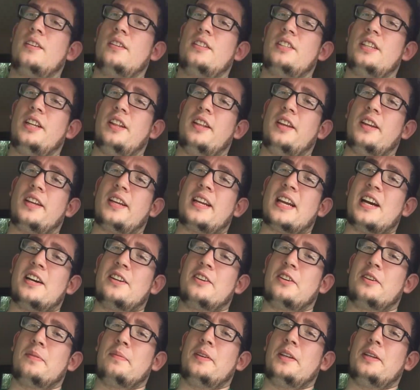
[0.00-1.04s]
She then
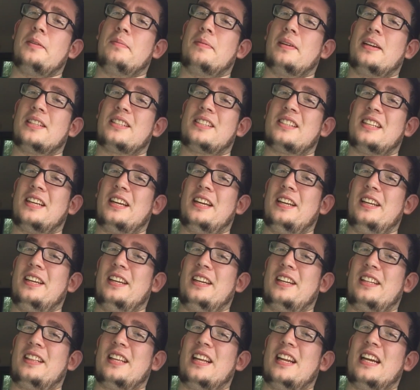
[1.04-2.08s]
countered me by
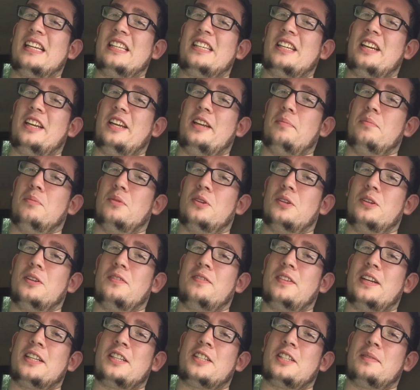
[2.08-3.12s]
saying that I should eat more
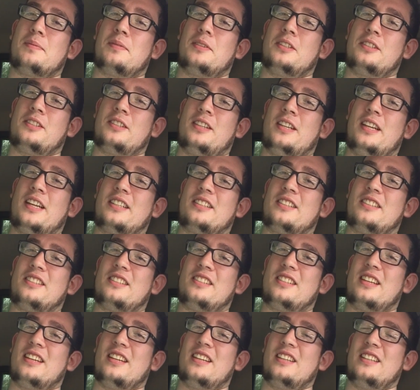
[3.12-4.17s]
vegetables and
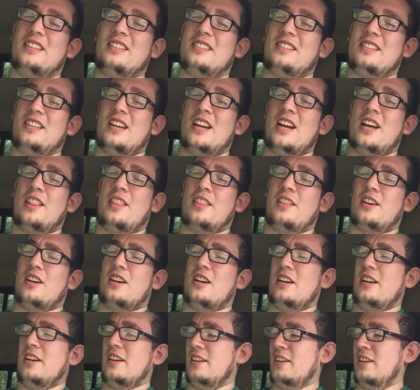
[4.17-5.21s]
exercise, and I
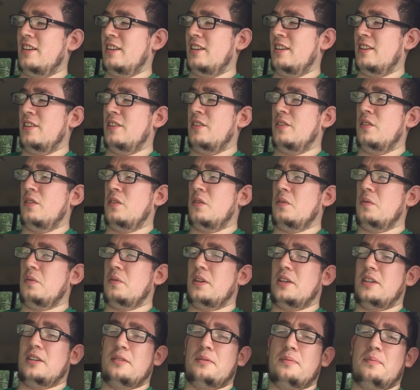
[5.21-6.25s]
thought,
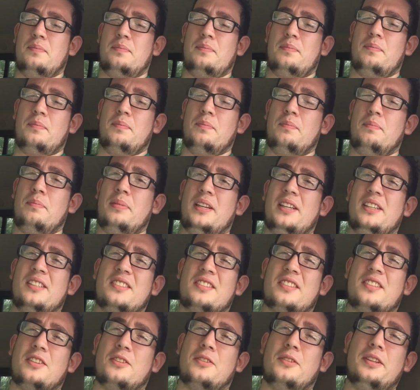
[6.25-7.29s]
well,
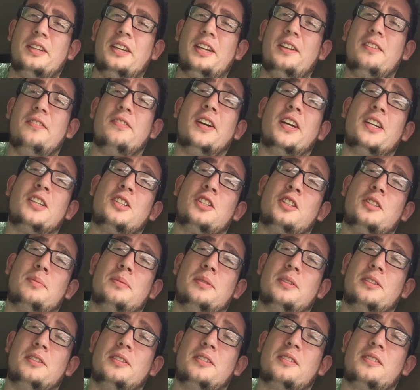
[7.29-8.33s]
beasts don't eat
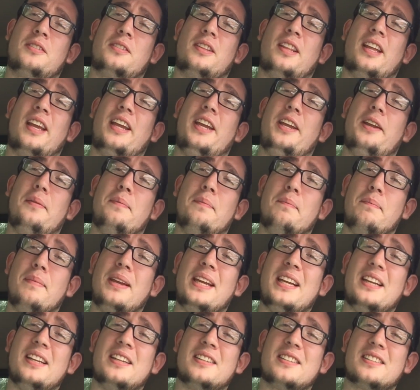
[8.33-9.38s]
vegetables, they eat
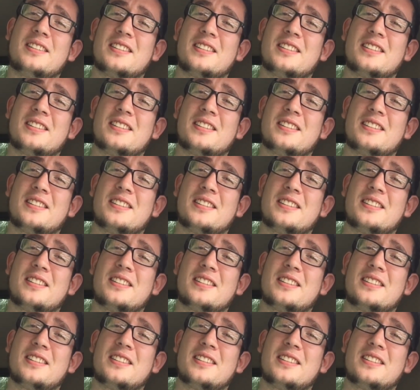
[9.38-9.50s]
meat.